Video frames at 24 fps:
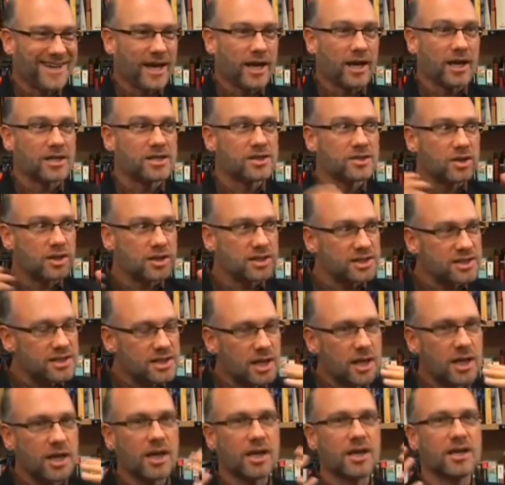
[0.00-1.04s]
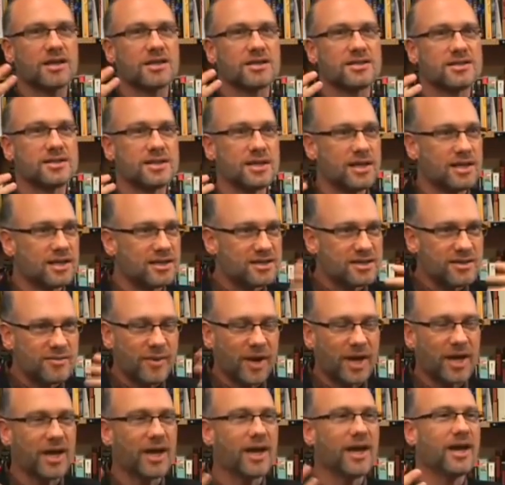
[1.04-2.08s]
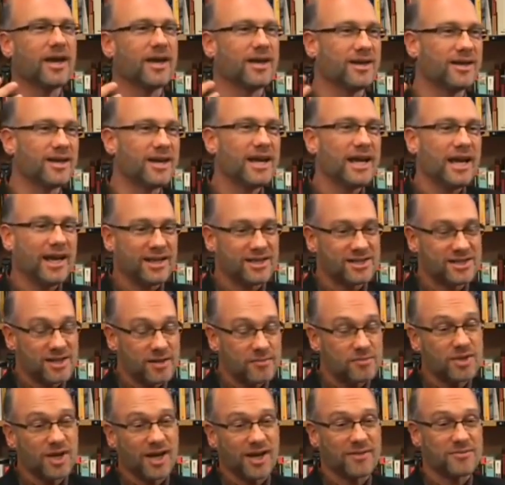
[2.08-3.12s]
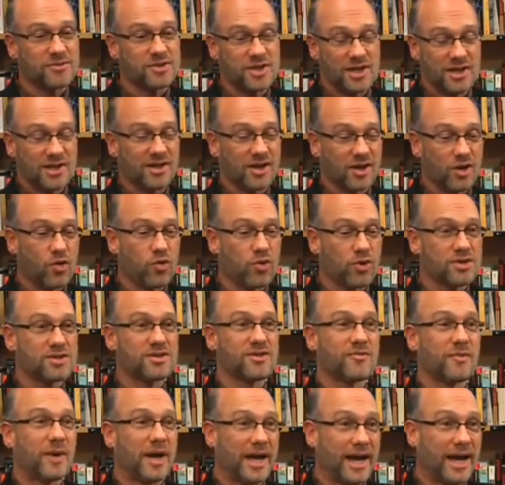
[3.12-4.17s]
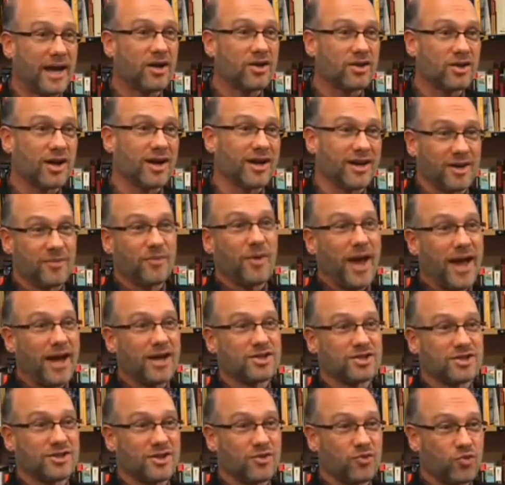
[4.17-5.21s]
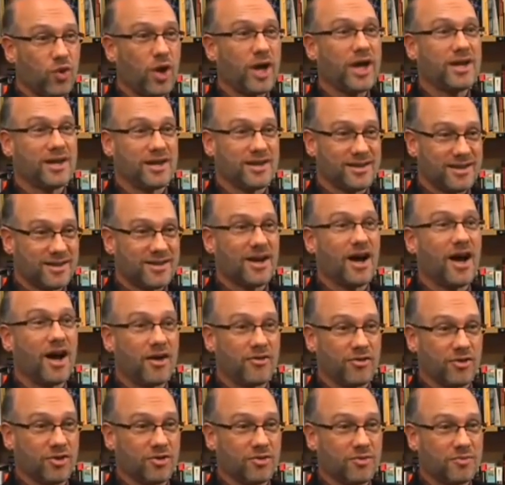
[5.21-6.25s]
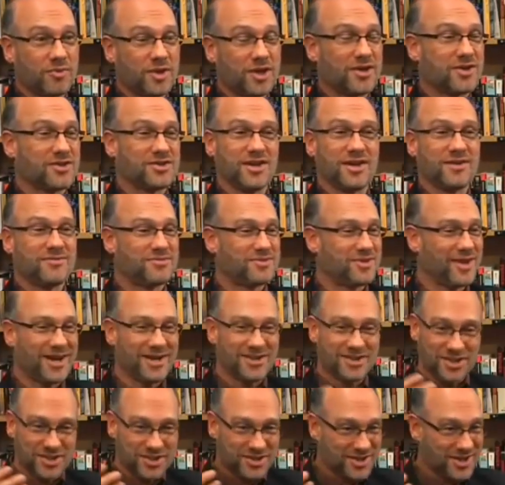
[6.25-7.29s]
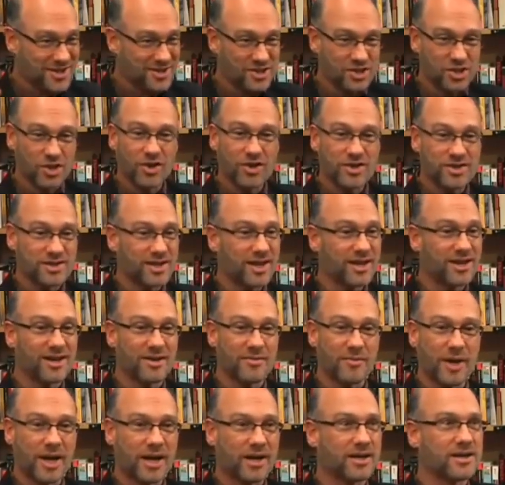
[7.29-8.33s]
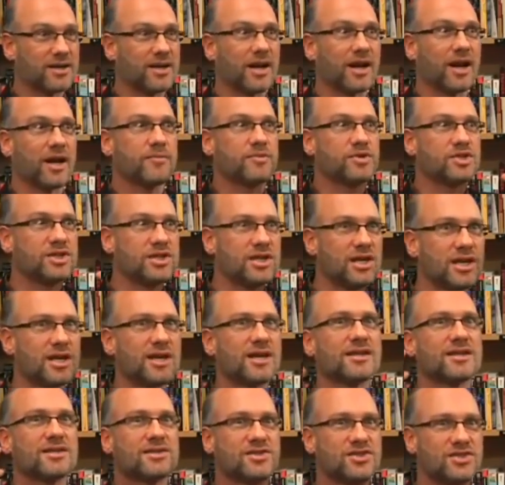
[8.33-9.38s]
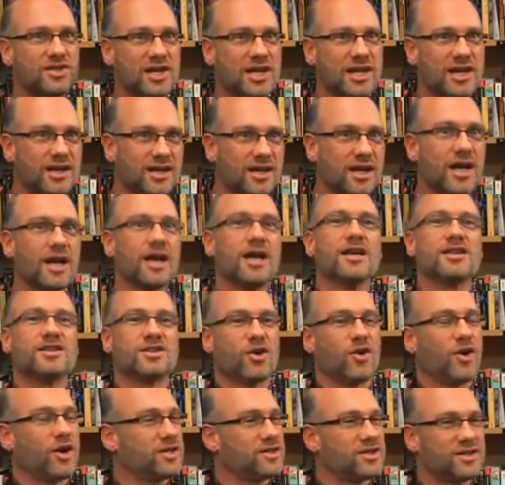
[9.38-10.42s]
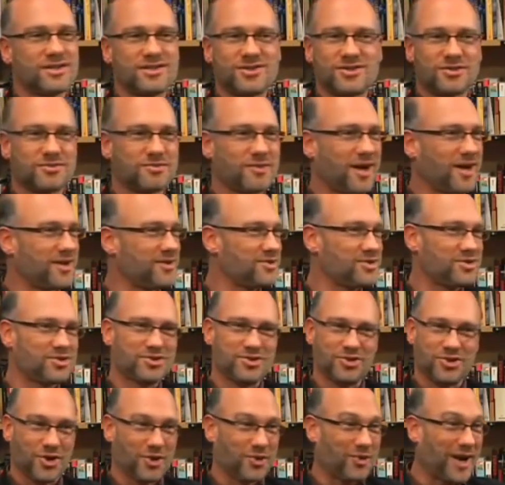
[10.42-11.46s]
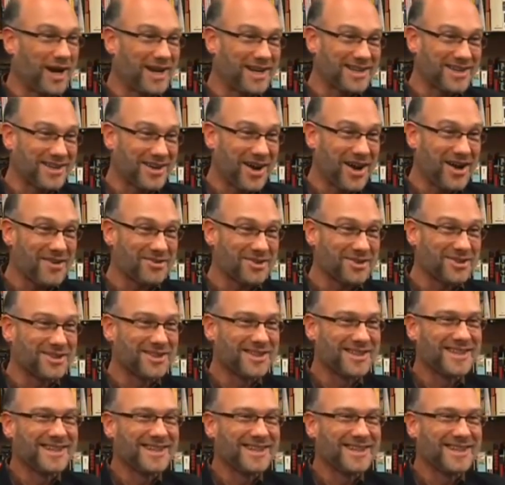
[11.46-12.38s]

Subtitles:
And I start seeing the scenes in my head. And sometimes in the course of my outline, I'm actually writing the novel because I just get so excited about it and I'm seeing the scene. So I start writing the novel.